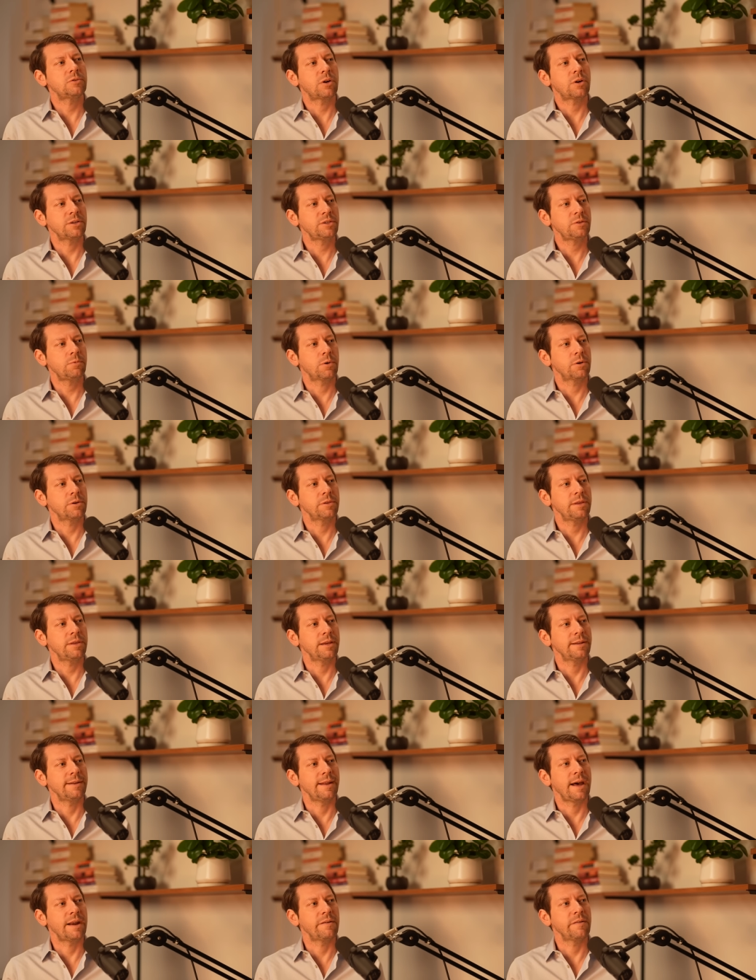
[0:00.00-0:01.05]
trustworthy
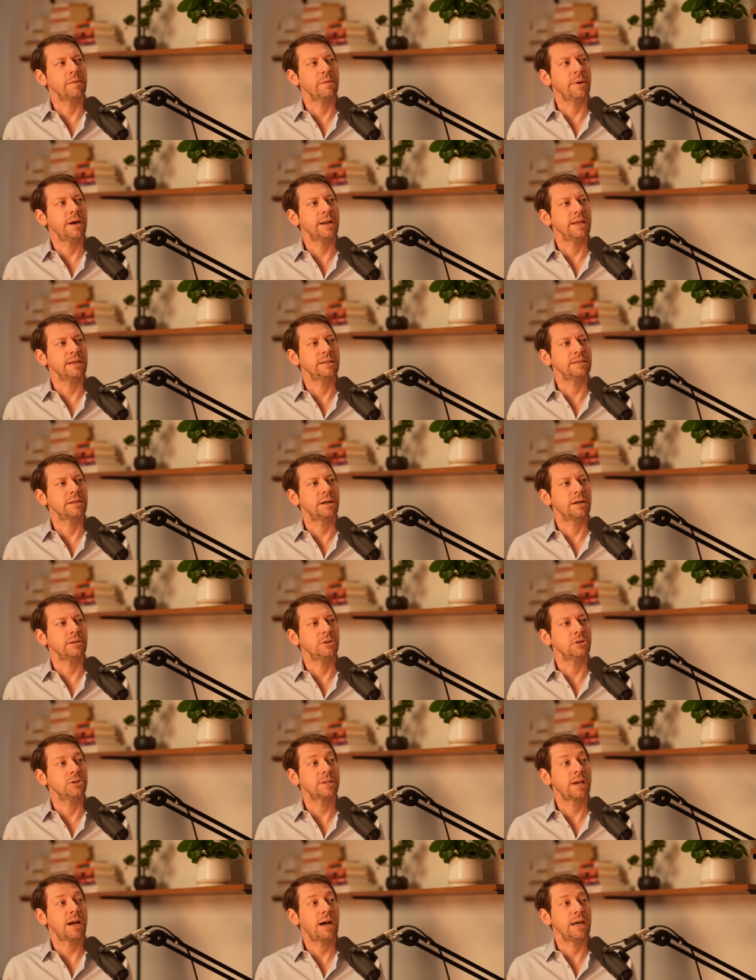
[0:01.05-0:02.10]
and not everybody is on
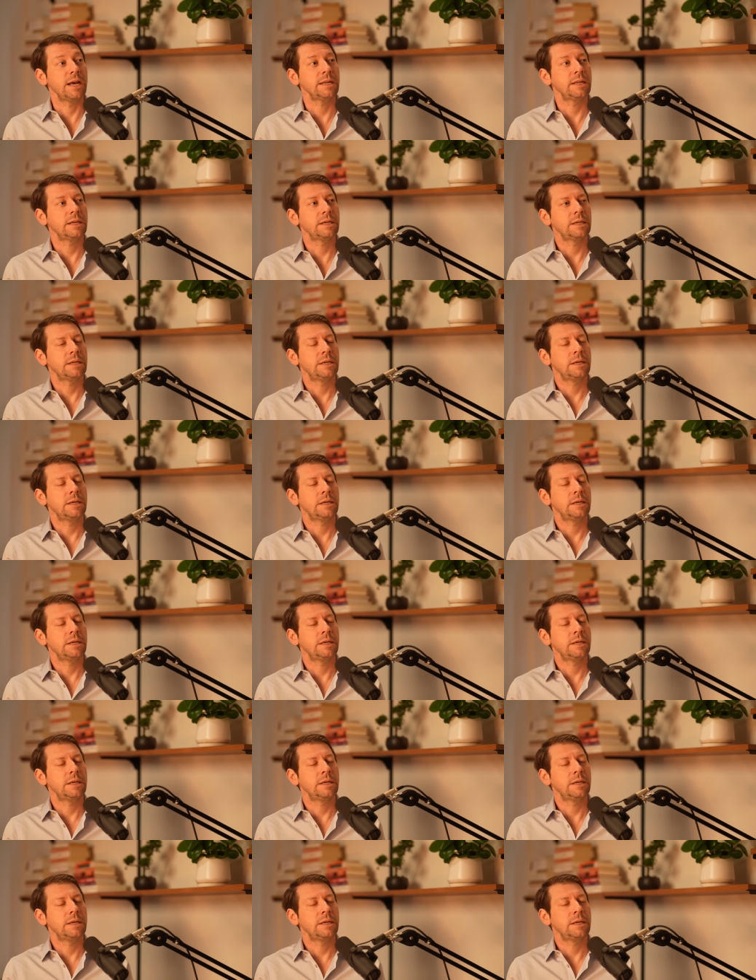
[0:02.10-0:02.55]
your side.